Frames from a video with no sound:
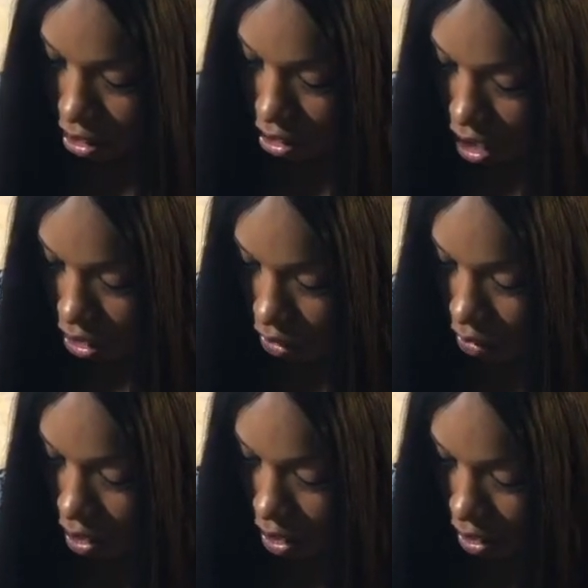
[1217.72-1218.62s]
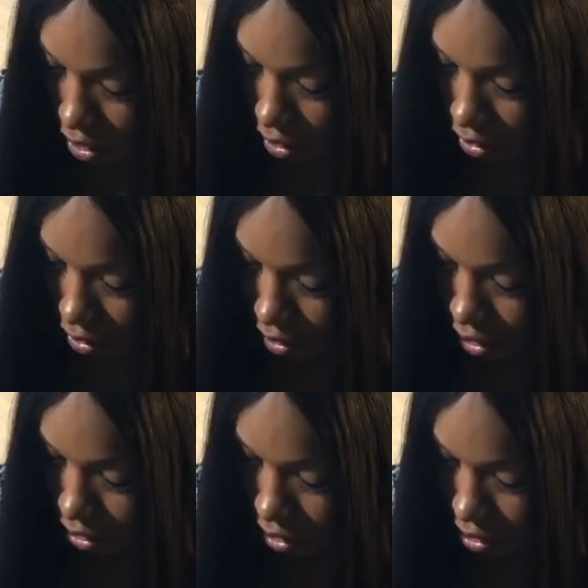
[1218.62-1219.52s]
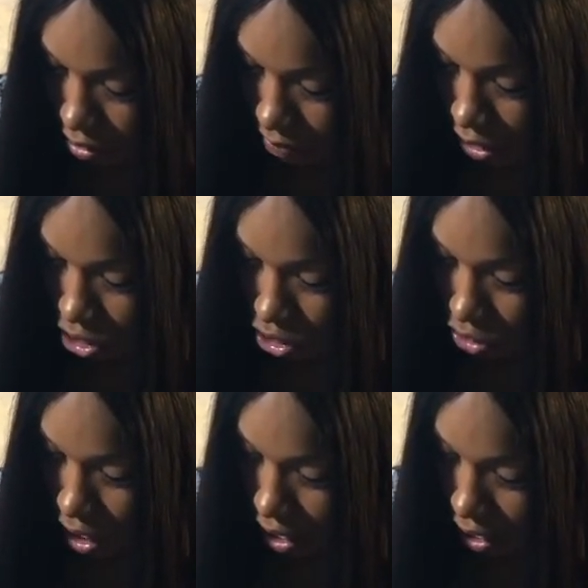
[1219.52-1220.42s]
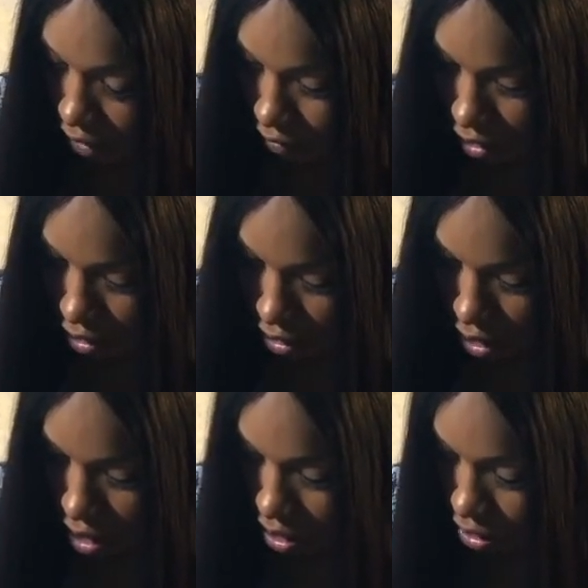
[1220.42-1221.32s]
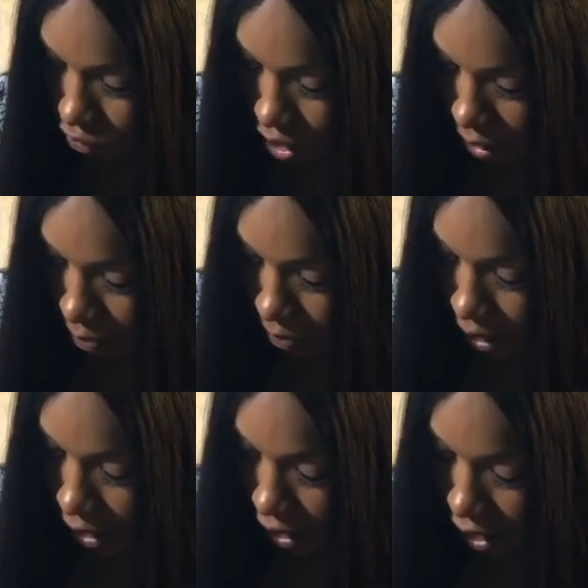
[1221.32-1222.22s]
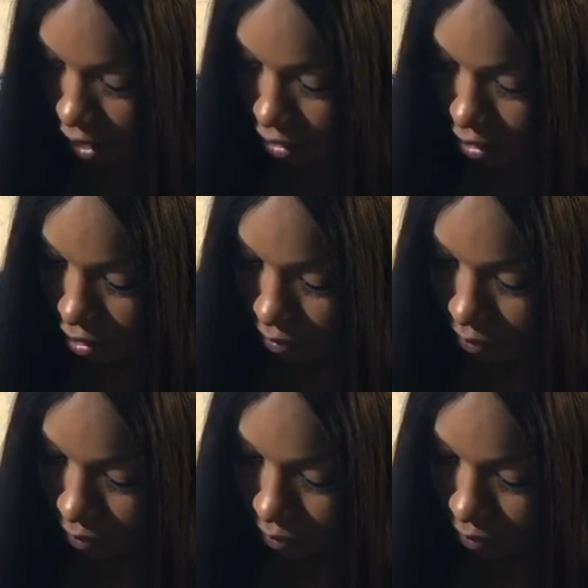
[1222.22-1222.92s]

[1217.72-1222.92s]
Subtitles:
So let's make sure I have these all in the right bags.